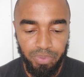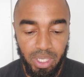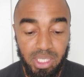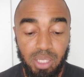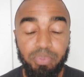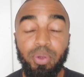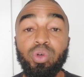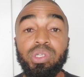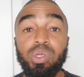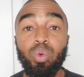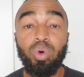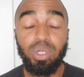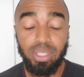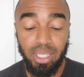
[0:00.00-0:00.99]
Is it because the
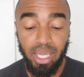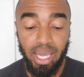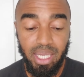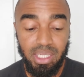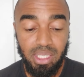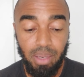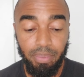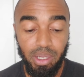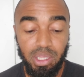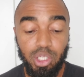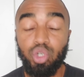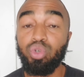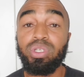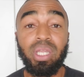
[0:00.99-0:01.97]
world cares about the
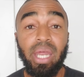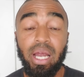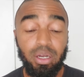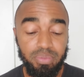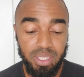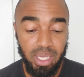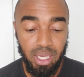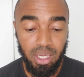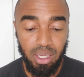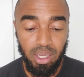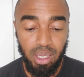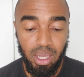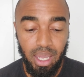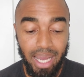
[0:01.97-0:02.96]
Jews and Arabs there
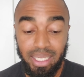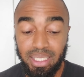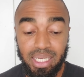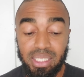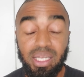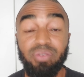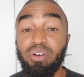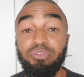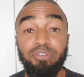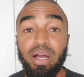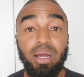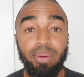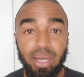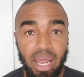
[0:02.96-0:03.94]
and doesn't give a
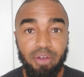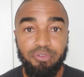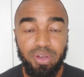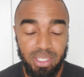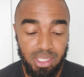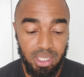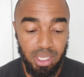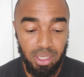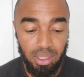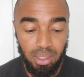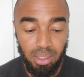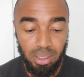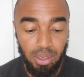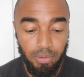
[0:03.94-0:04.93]
fuck about Africans
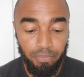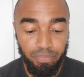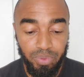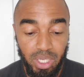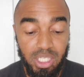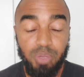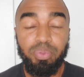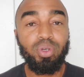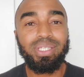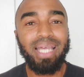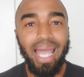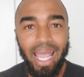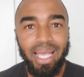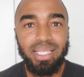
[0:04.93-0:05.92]
here? Is it because
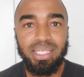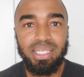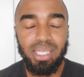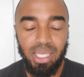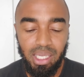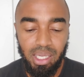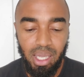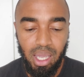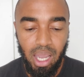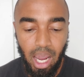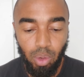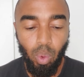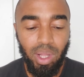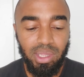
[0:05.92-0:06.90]
the ANC
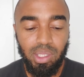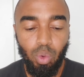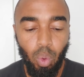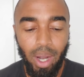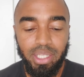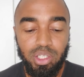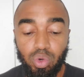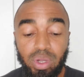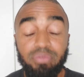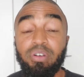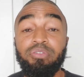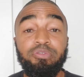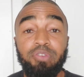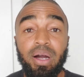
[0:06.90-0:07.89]
and wealthy whites don't
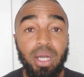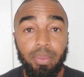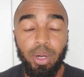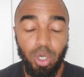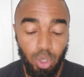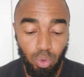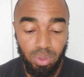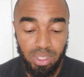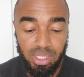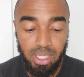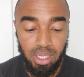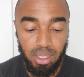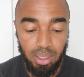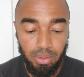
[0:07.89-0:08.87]
give a fuck about locals
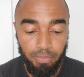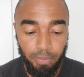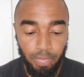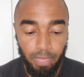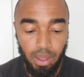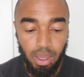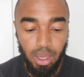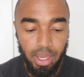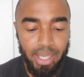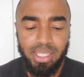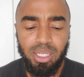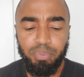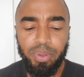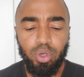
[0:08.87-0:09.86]
here?
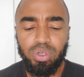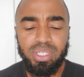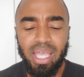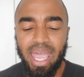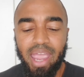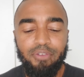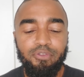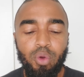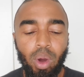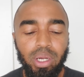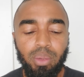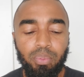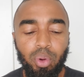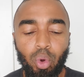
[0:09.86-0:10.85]
Is it because
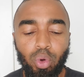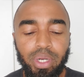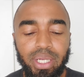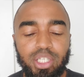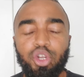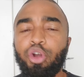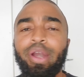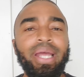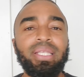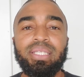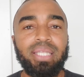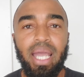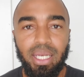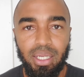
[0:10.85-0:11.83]
everyone applauding is
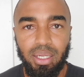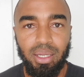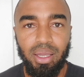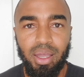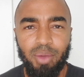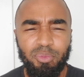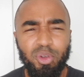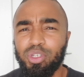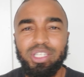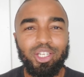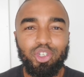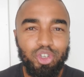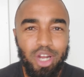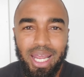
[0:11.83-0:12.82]
grandstanding because
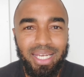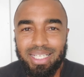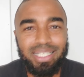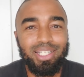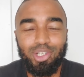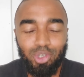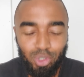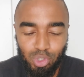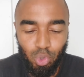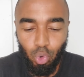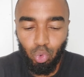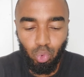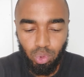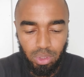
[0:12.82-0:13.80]
the trend just looks
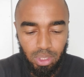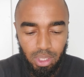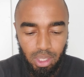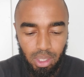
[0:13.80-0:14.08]
cool?